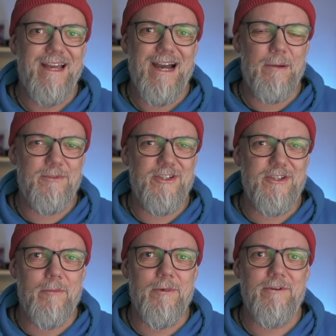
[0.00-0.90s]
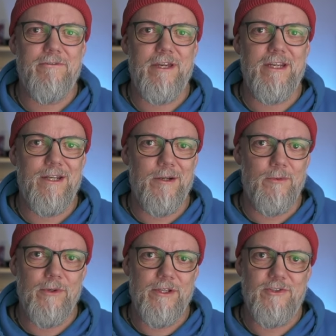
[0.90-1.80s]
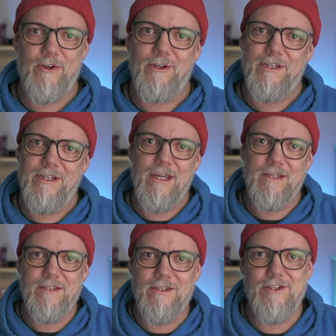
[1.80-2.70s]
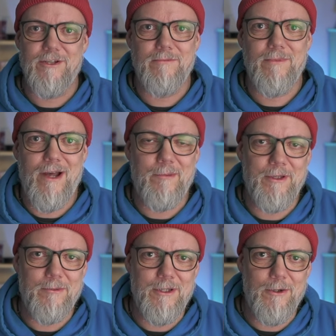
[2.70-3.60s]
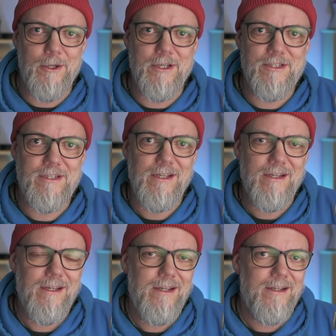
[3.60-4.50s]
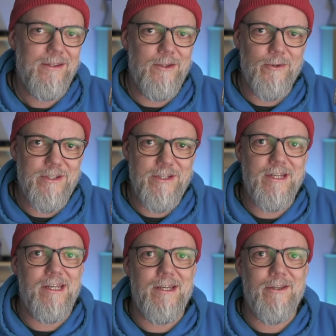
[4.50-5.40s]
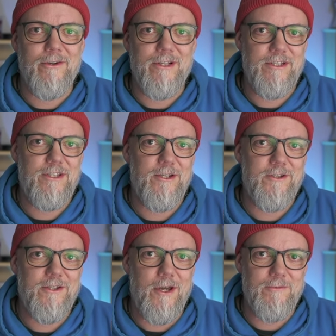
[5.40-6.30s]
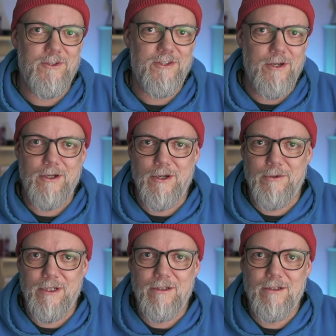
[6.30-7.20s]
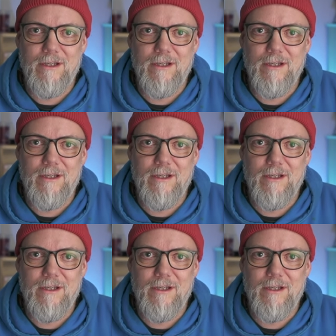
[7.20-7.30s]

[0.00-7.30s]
I'm just not motivated, and I'm really struggling to get to the gym. I'm going to be honest. There isn't any other excuse. I'm just not going.